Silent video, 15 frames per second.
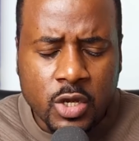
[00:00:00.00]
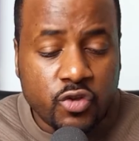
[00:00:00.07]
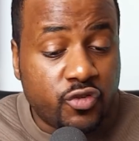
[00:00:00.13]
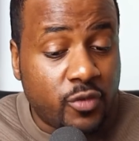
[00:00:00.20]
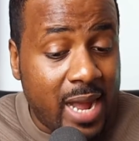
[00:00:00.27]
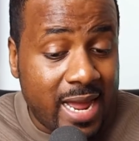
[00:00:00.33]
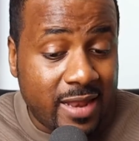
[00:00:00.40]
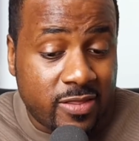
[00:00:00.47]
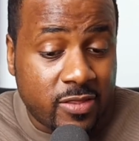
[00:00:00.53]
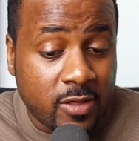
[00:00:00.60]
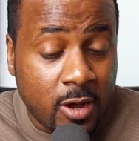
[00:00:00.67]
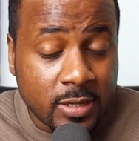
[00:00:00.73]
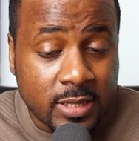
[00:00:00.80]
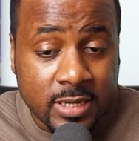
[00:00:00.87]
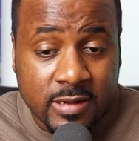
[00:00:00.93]
So I
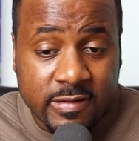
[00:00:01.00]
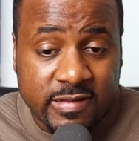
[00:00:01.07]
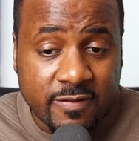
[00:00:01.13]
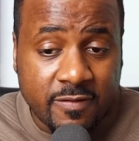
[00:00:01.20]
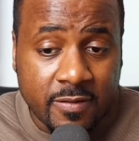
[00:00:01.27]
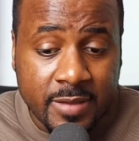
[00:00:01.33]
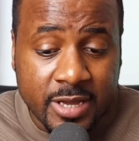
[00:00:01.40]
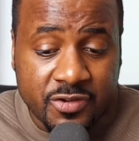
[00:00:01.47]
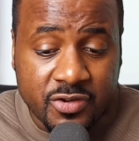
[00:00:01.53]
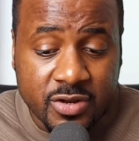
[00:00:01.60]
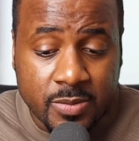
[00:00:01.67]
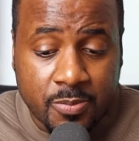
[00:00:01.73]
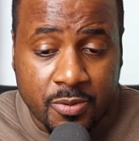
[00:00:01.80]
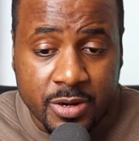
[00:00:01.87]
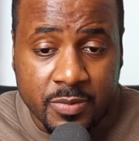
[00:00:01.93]
thought that this information
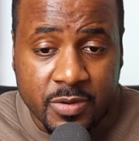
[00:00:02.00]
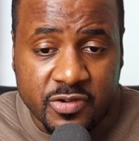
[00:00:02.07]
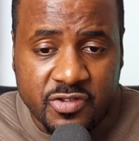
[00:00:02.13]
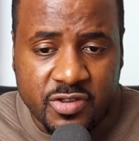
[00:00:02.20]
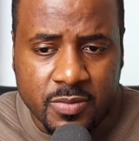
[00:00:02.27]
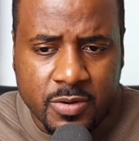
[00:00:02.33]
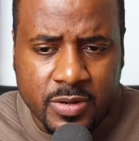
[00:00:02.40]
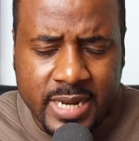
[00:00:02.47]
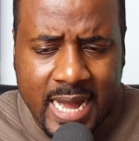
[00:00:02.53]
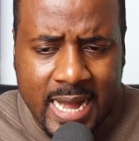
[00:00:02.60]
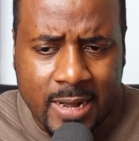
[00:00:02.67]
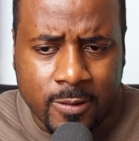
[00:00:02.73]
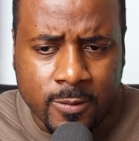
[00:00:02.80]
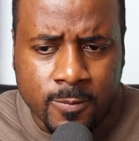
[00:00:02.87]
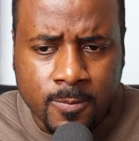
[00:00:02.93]
had pretty much simmered
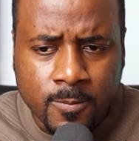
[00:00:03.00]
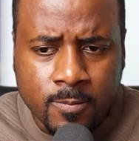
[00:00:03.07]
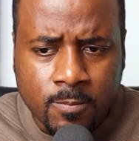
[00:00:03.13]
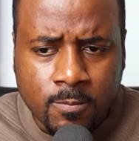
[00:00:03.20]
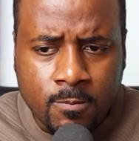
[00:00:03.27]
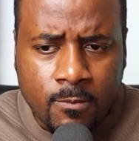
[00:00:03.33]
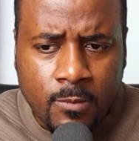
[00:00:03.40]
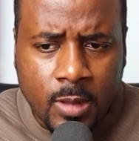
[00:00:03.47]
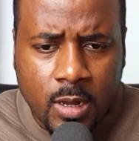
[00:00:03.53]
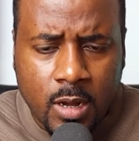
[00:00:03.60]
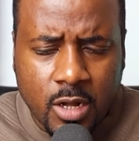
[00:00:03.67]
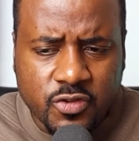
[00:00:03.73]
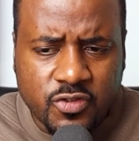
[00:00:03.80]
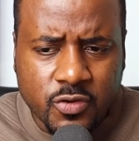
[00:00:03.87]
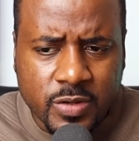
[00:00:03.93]
down
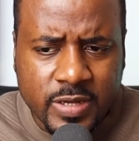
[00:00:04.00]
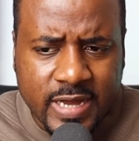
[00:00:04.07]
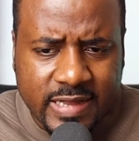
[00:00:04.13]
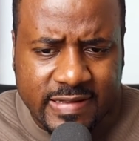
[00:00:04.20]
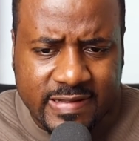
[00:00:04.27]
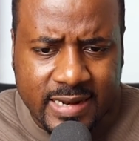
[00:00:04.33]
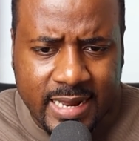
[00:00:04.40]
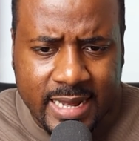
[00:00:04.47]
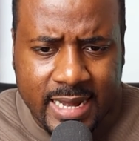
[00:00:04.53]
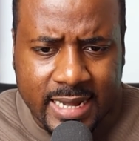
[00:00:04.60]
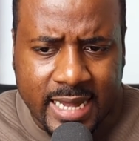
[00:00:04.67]
until yesterday.